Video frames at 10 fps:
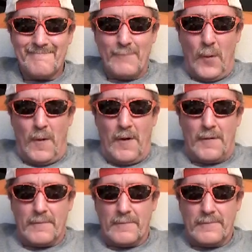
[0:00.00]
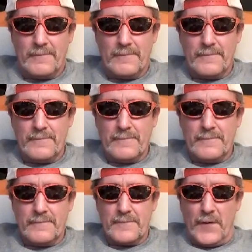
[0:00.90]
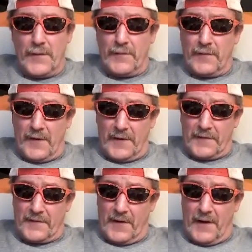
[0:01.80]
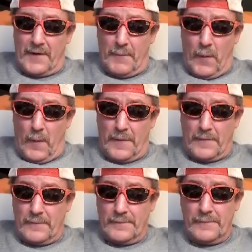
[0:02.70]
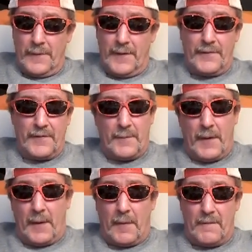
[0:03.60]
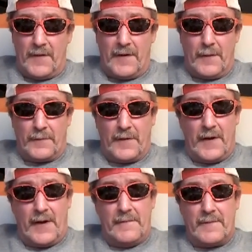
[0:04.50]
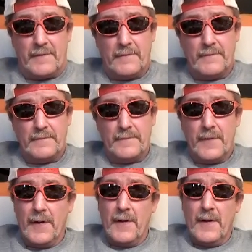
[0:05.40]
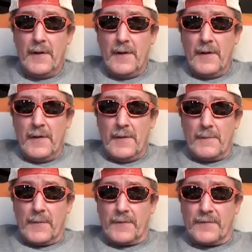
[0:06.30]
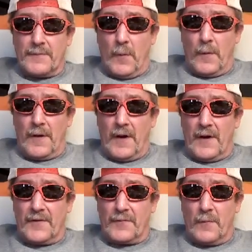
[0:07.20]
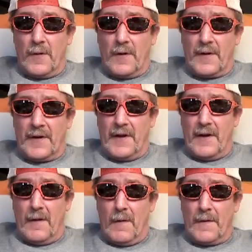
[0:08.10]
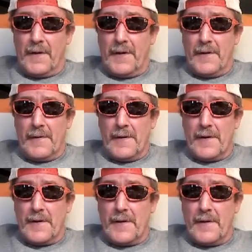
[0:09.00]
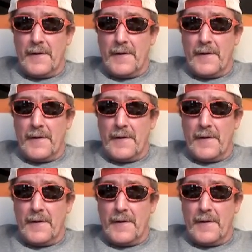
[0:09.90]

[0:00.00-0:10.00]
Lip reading: Morning. Don't usually get to say good morning. I usually make my videos in the evening. But this morning I just wanted to get on here and